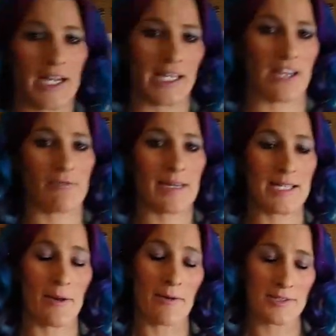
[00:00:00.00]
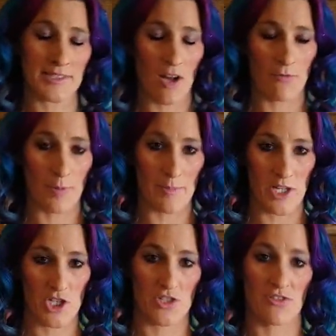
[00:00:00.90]
that I gave myself
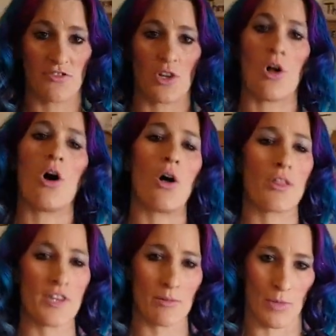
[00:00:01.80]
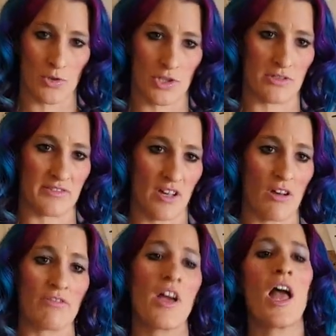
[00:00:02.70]
permission to feel all the emotions
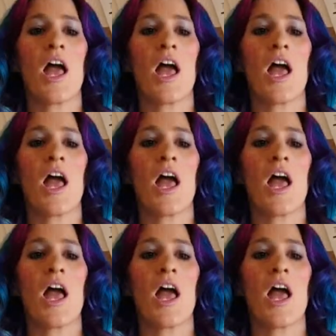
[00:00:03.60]
of,